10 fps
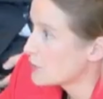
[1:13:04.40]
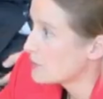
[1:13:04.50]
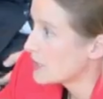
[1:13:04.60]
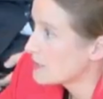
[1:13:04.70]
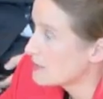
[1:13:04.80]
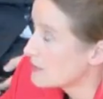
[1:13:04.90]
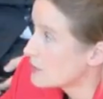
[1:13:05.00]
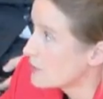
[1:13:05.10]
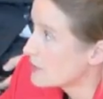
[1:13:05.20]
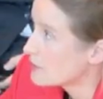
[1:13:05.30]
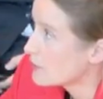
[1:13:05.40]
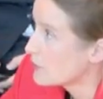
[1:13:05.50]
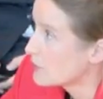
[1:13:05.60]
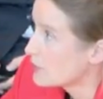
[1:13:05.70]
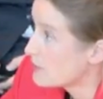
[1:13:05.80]
pushed the button to
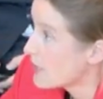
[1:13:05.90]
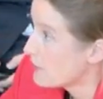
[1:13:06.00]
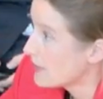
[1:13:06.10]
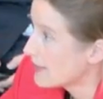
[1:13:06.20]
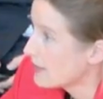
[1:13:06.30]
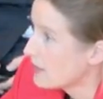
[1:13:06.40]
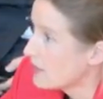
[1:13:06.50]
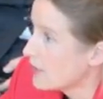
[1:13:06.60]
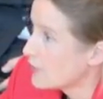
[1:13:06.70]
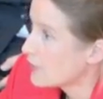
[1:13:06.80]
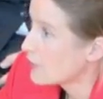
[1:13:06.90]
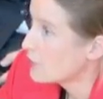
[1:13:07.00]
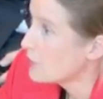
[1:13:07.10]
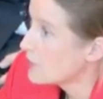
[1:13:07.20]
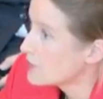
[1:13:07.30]
exclude the public.
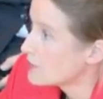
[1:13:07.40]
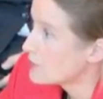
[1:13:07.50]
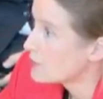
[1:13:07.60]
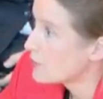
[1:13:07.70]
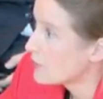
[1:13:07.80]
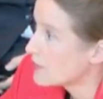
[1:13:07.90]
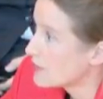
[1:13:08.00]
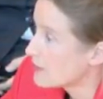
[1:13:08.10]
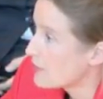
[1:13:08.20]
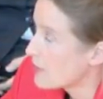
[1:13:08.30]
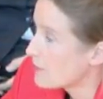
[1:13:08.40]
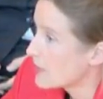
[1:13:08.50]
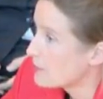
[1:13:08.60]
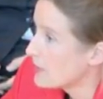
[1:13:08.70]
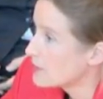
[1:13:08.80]
So we wanted to avoid that the
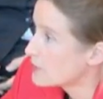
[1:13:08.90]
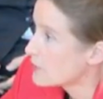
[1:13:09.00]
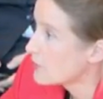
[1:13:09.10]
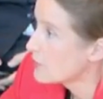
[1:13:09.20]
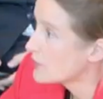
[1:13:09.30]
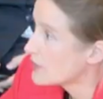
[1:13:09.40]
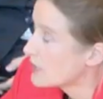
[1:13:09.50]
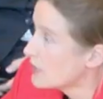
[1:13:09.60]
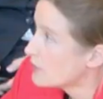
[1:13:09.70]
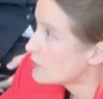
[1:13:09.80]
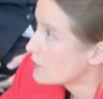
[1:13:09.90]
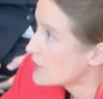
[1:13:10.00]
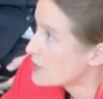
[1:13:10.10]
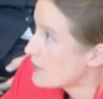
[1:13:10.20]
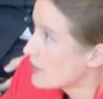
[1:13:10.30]
public be excluded
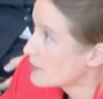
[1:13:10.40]
from this